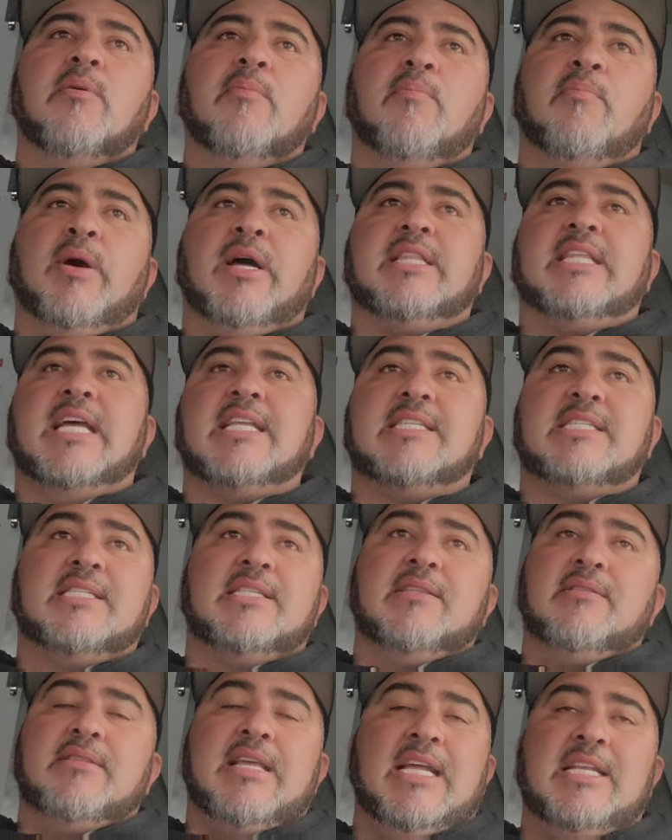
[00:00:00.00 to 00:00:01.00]
but
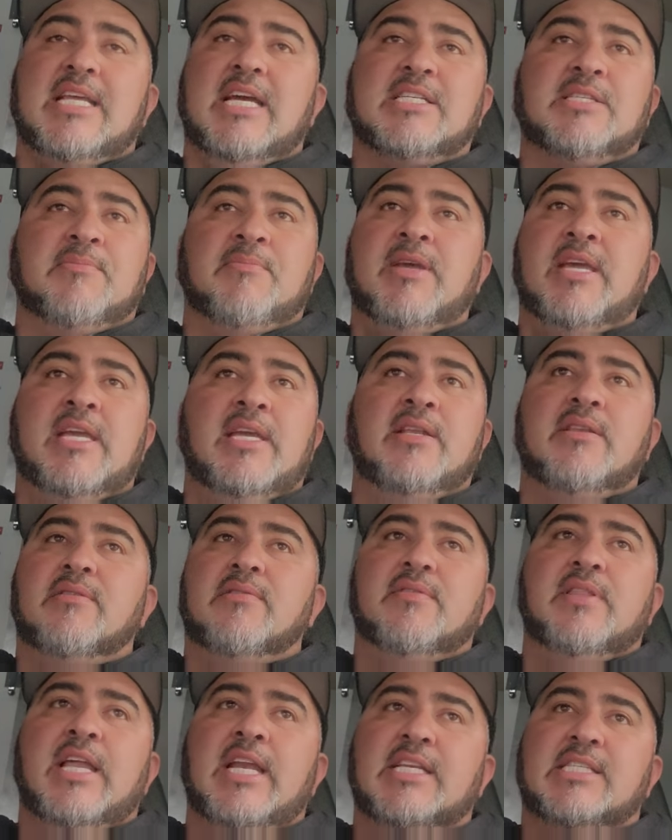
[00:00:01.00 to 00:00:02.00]
that doesn't
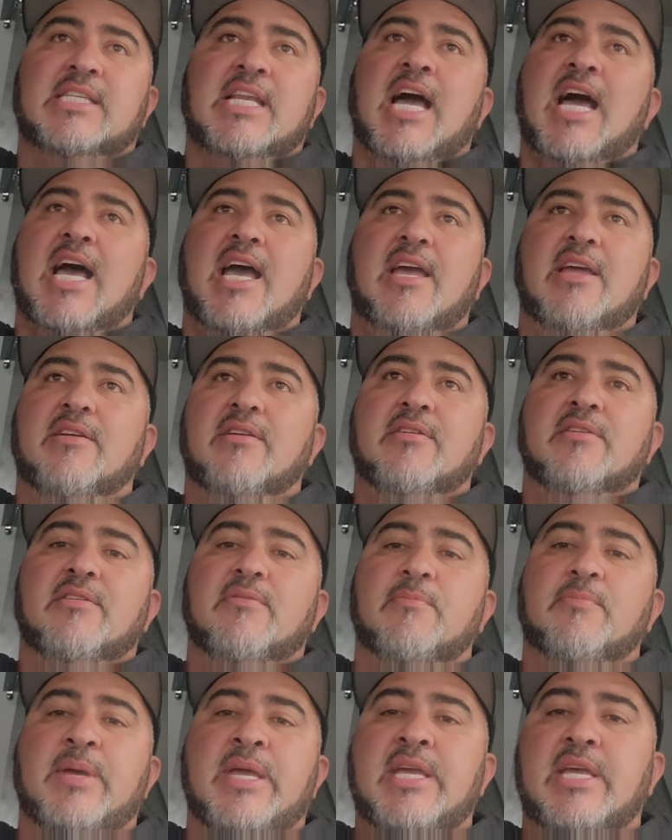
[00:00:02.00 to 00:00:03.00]
mean that it's not
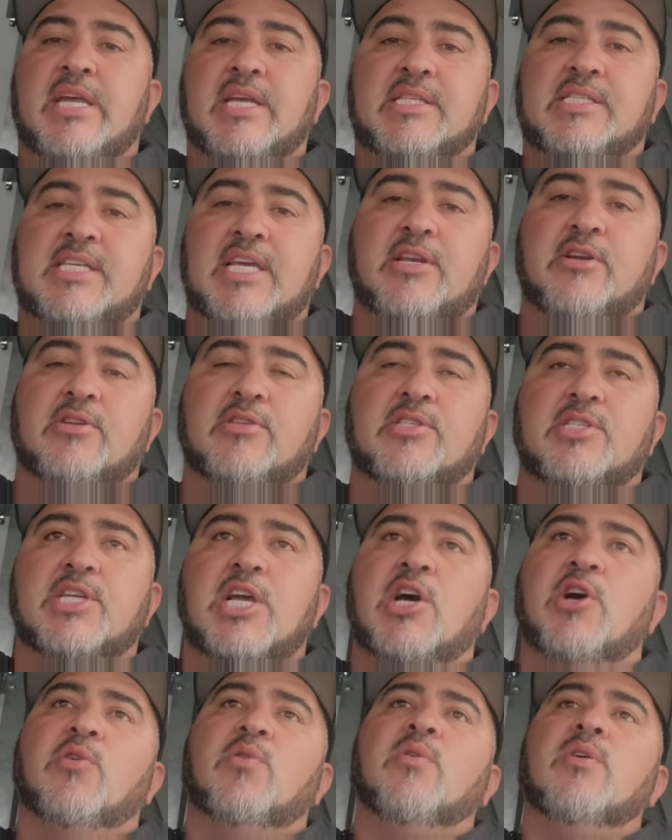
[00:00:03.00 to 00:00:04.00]
being considered.
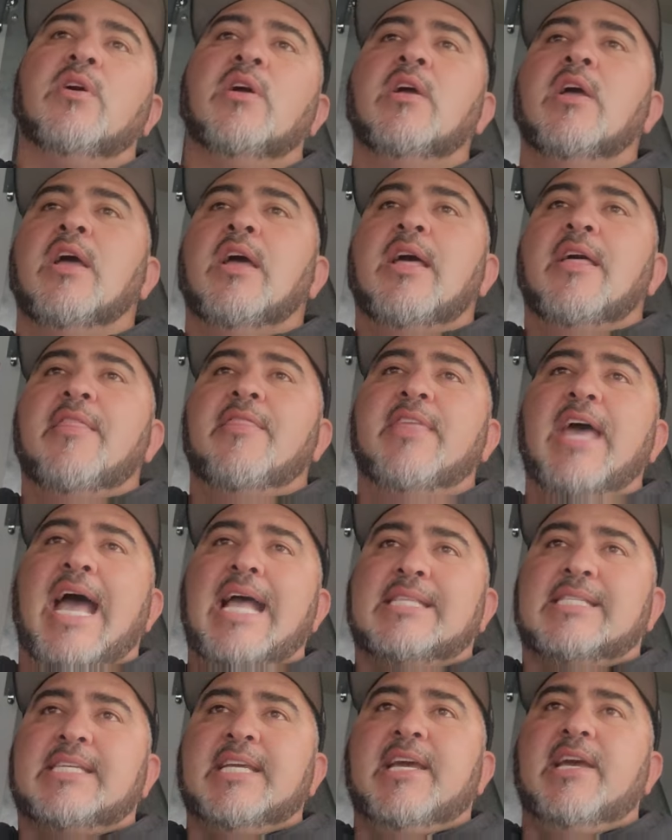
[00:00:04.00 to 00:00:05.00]
So
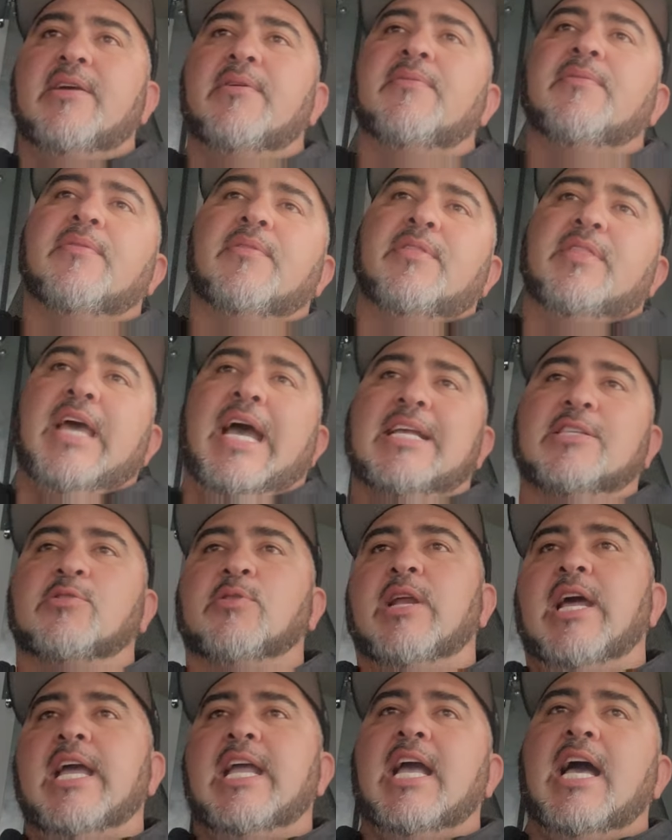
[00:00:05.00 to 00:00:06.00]
that's it. That's
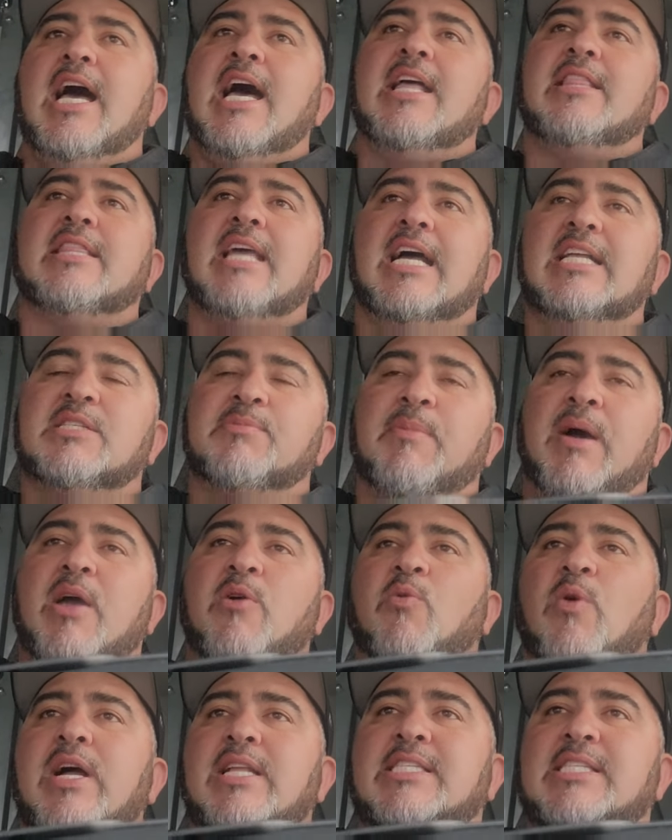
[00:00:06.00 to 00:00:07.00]
what I got. That's my
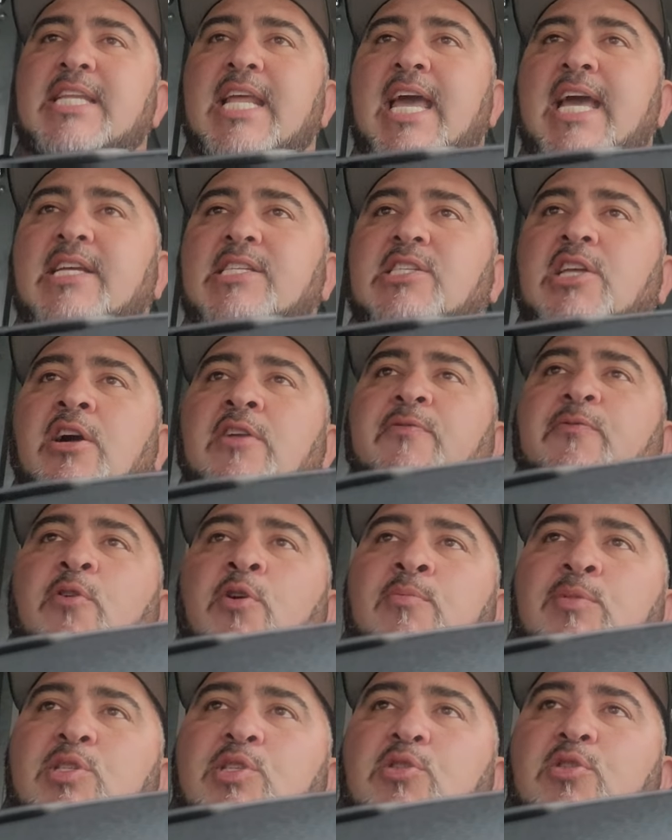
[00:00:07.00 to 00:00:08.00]
what's next on
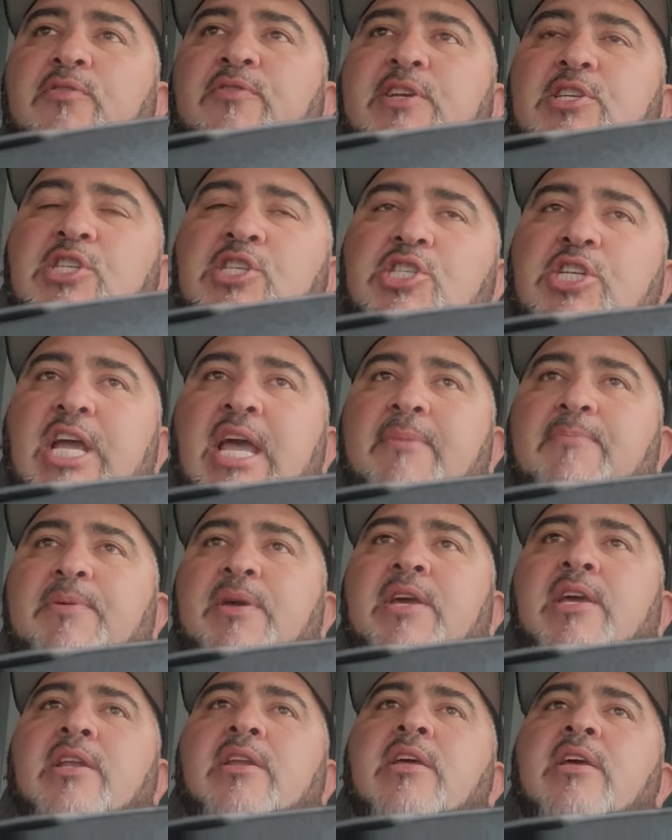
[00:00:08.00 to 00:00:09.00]
former two-division
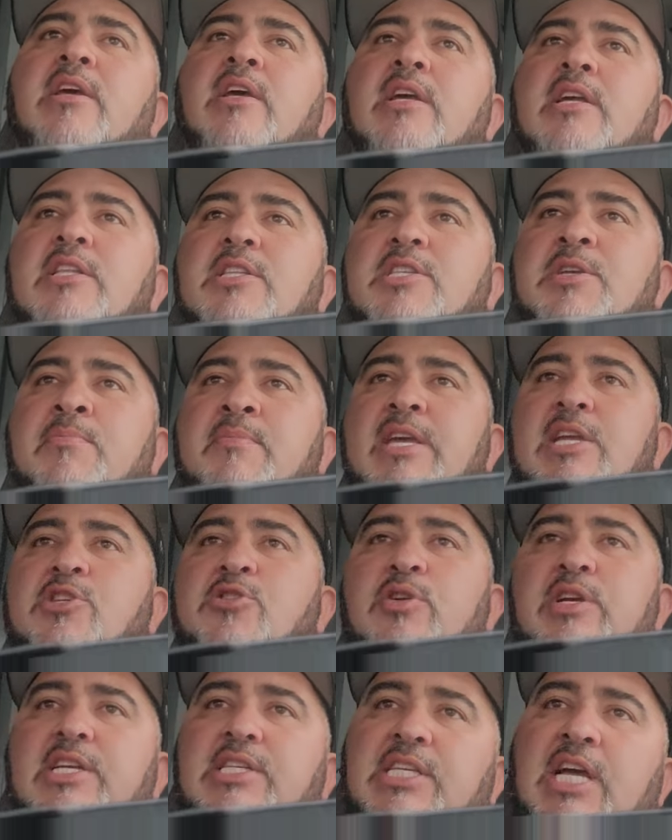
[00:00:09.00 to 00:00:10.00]
champion
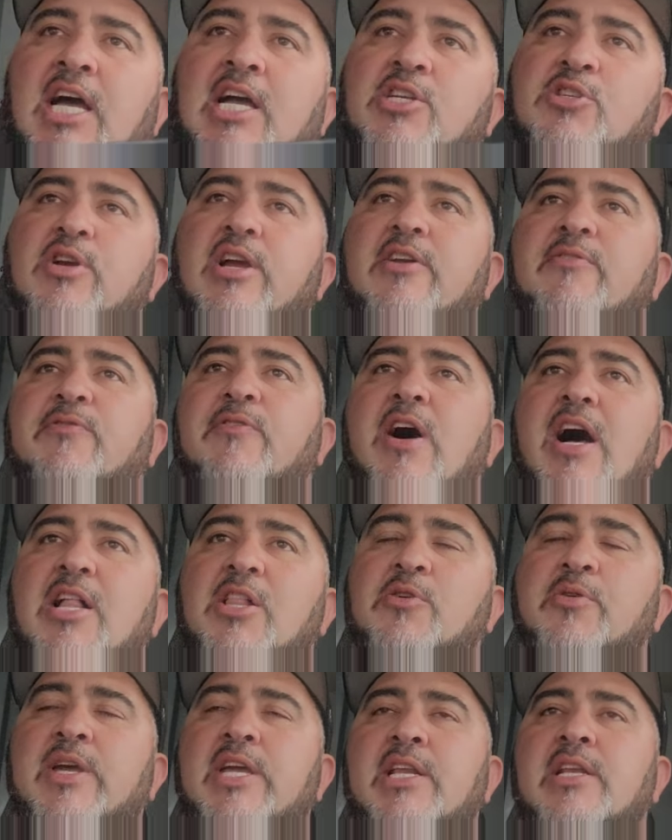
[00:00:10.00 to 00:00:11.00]
Demetrius Andrade
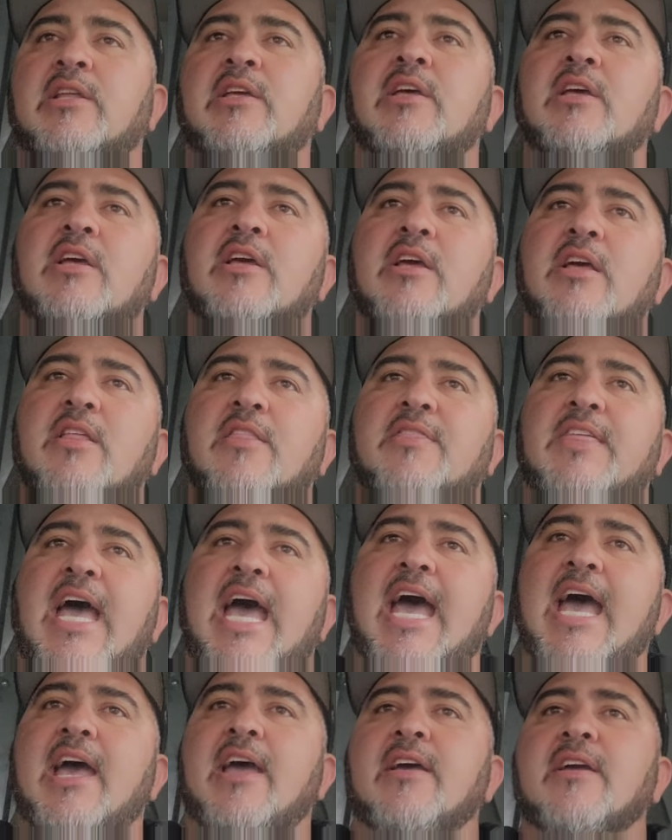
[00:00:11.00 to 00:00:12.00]
following
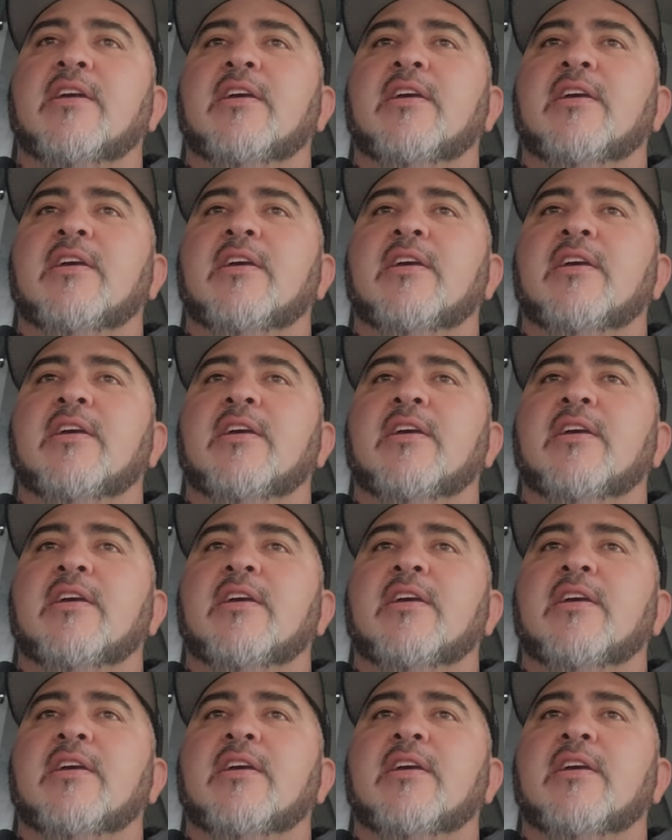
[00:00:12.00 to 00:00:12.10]
that